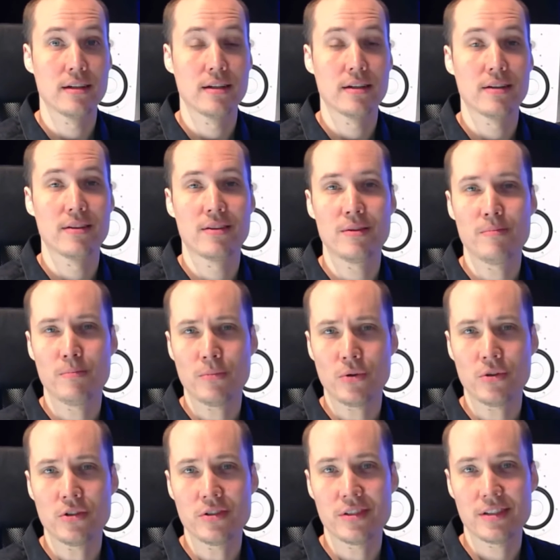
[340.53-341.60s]
The
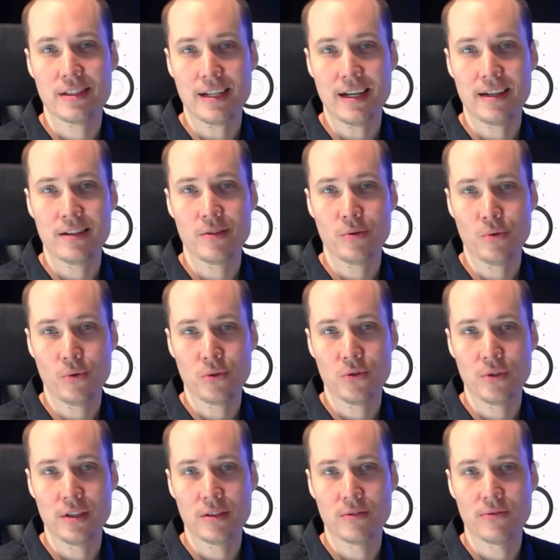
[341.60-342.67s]
modern standard audio
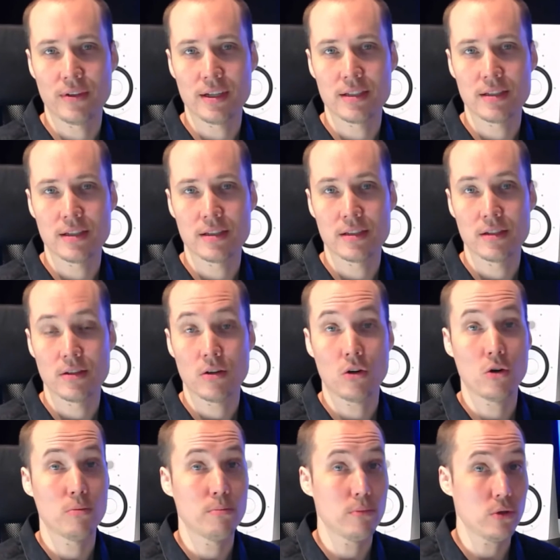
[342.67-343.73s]
interfaces are
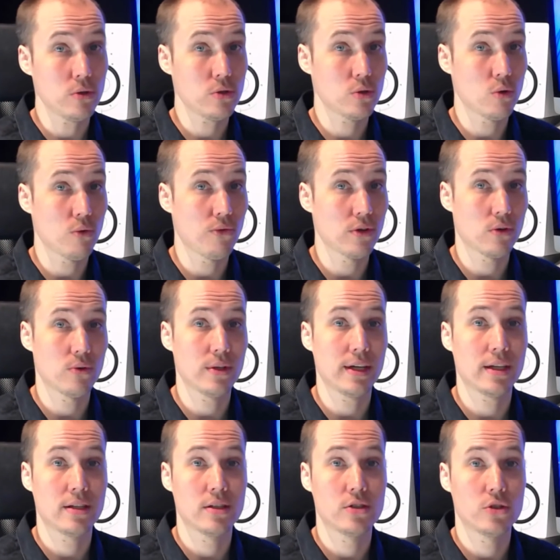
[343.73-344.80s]
most often
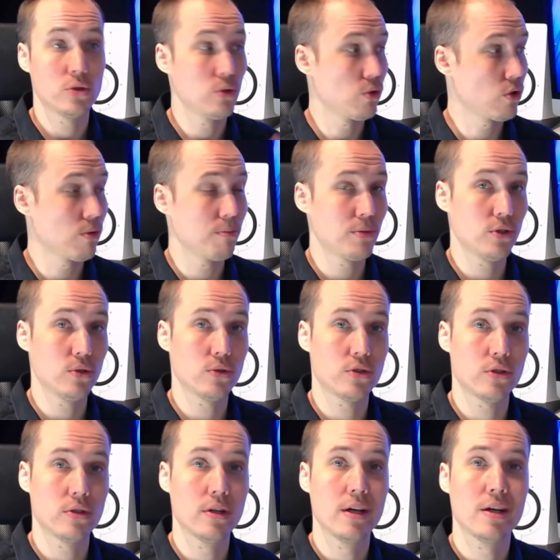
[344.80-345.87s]
connected to your
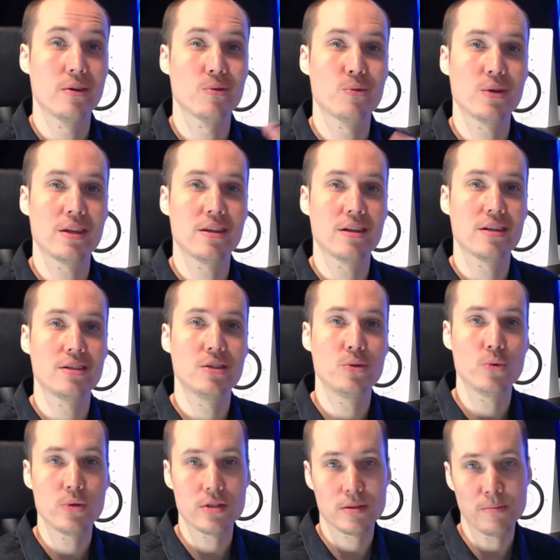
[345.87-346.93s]
computer with
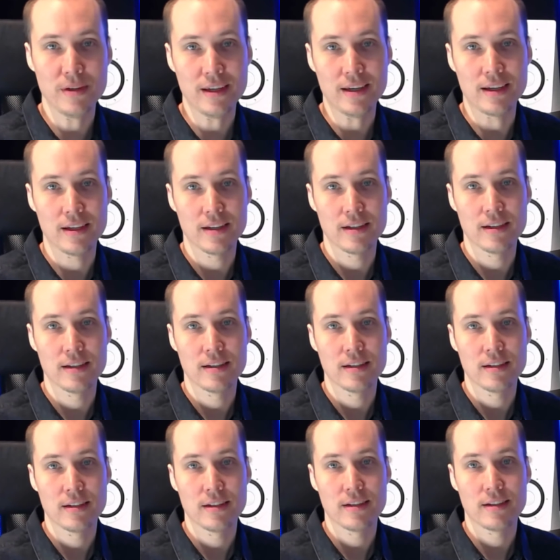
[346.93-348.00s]
USB.
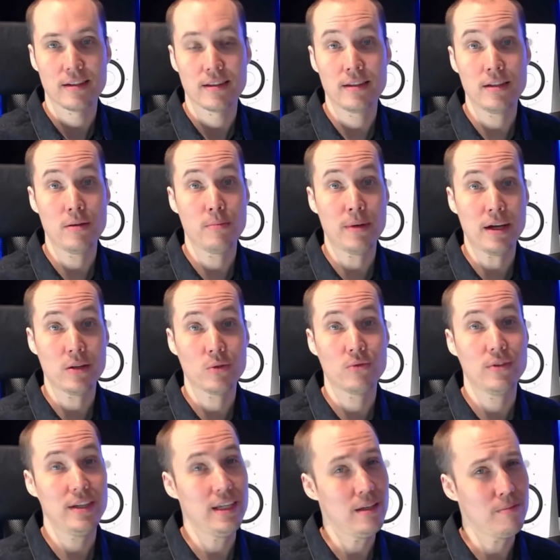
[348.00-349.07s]
The amount of
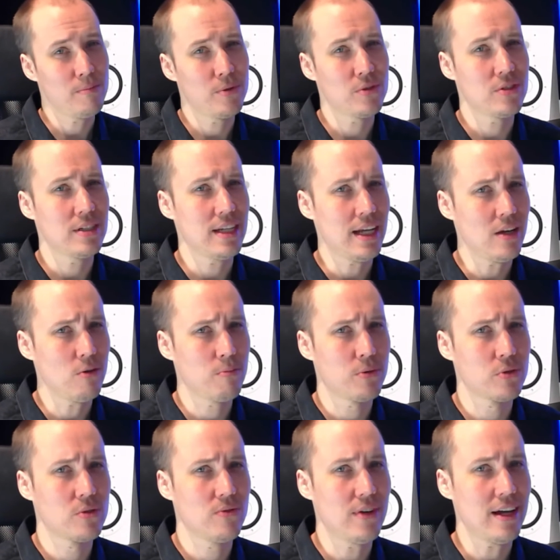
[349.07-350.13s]
inputs and
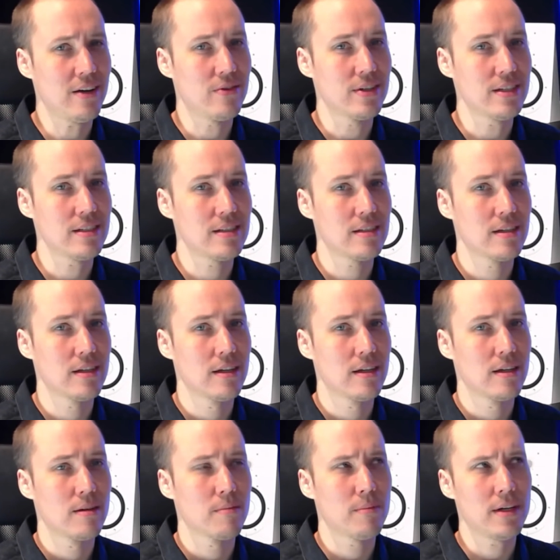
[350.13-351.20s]
outputs varies,
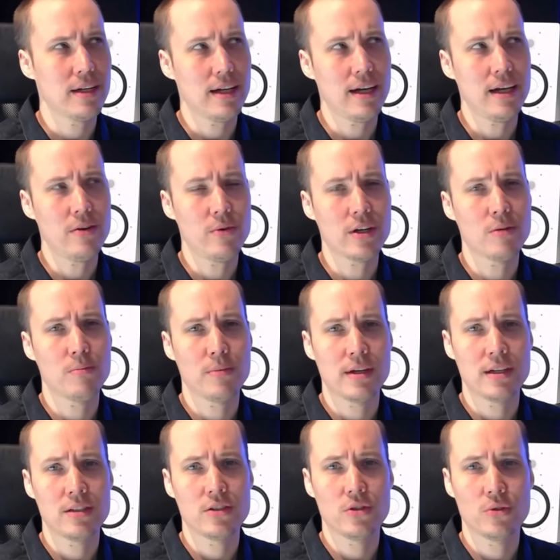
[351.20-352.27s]
but I
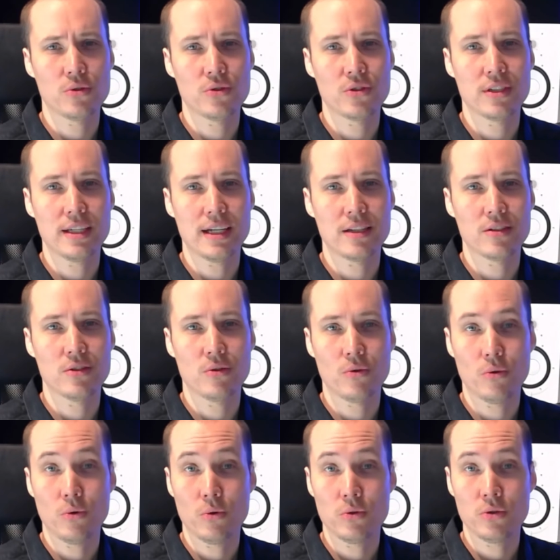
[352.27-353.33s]
recommend you to get an
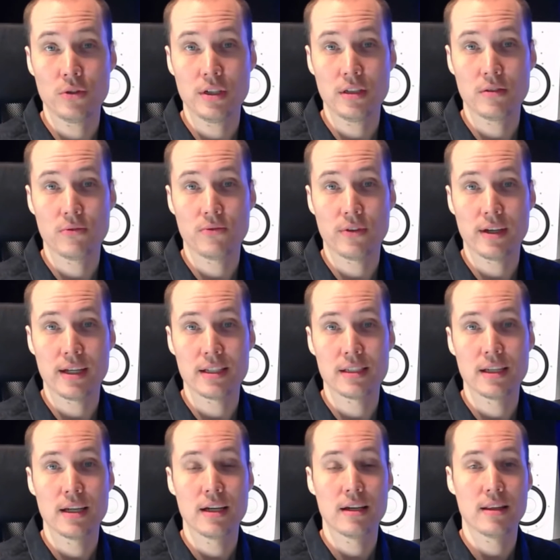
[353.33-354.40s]
audio interface
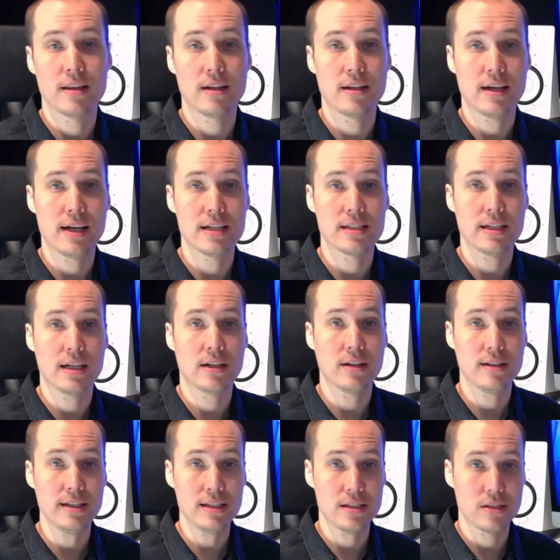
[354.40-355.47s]
that has at
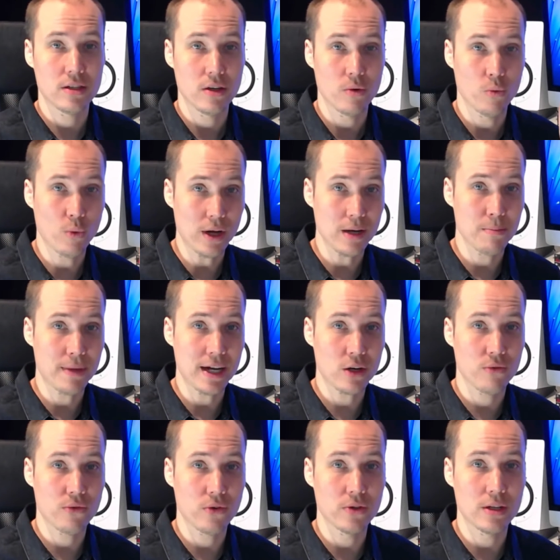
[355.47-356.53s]
least one
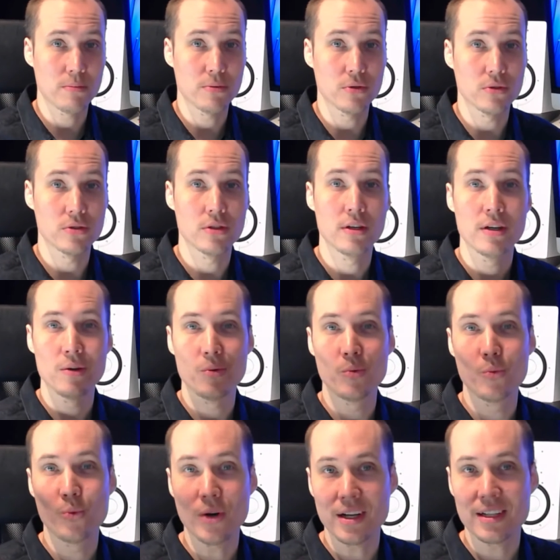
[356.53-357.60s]
microphone input,
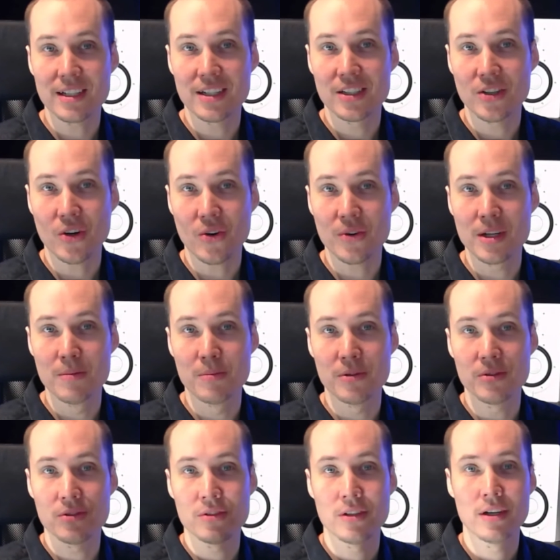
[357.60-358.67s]
one guitar
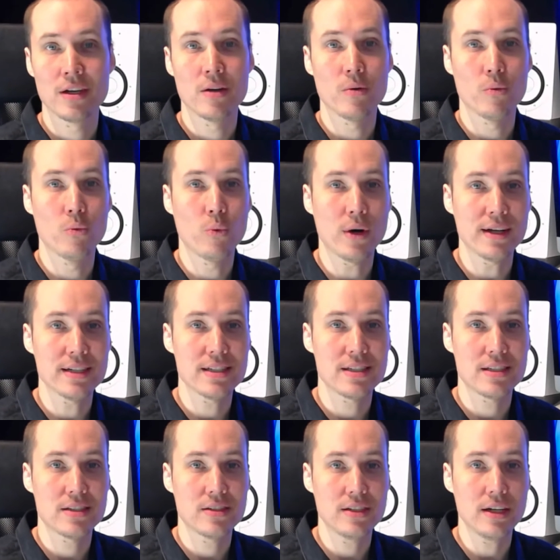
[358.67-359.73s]
input, one
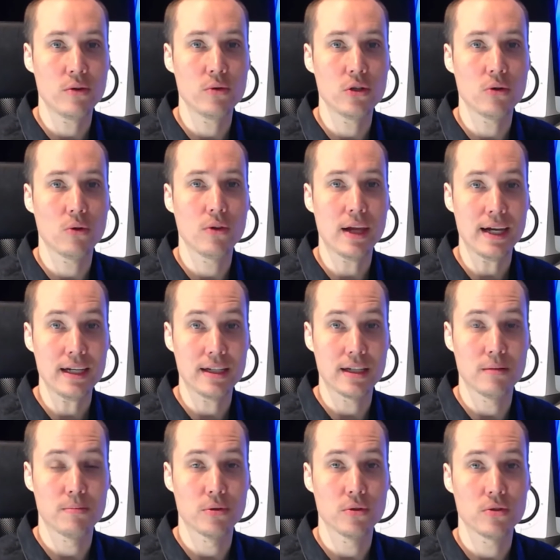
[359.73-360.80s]
stereo line
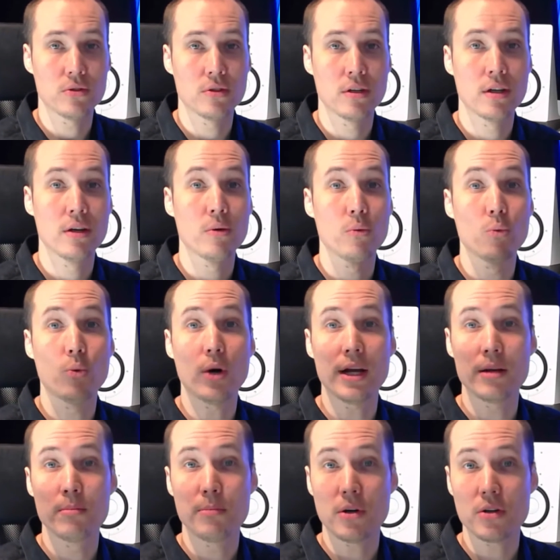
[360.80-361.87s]
input, one
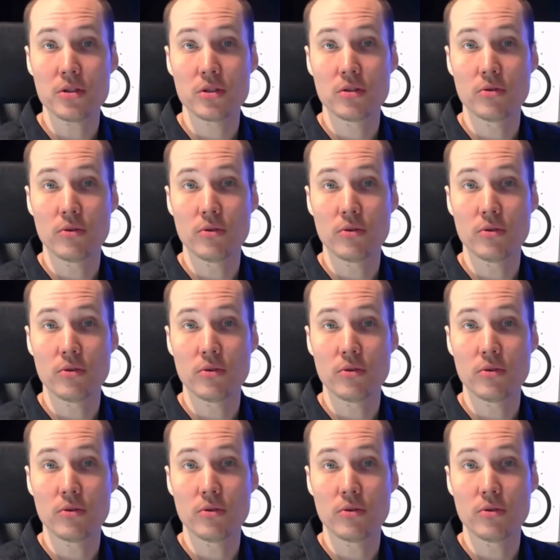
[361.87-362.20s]
master